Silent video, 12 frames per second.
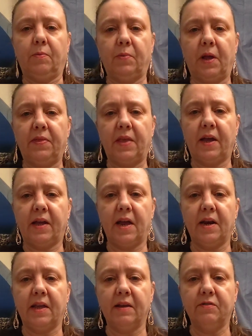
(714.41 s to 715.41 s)
But that
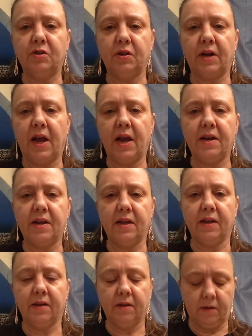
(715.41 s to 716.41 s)
kind of gives you an
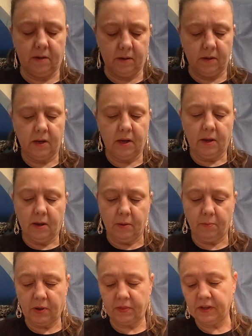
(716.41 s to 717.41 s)
idea.
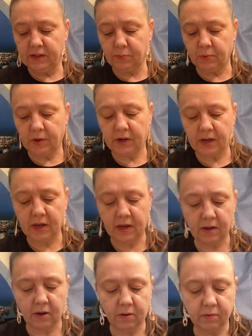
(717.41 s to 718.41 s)
But this book,
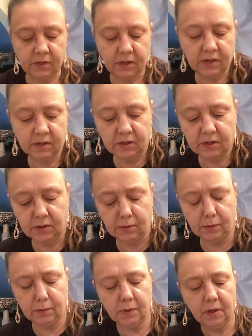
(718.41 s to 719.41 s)
he goes
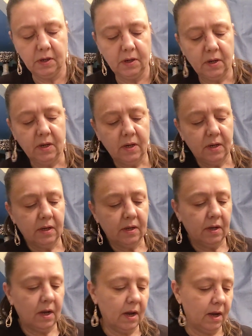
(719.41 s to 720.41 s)
into
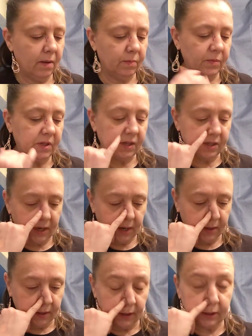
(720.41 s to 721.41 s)

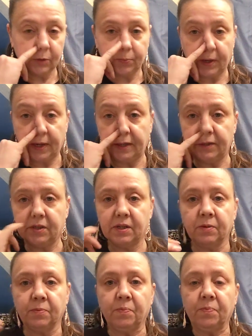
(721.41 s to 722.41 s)
detail and explains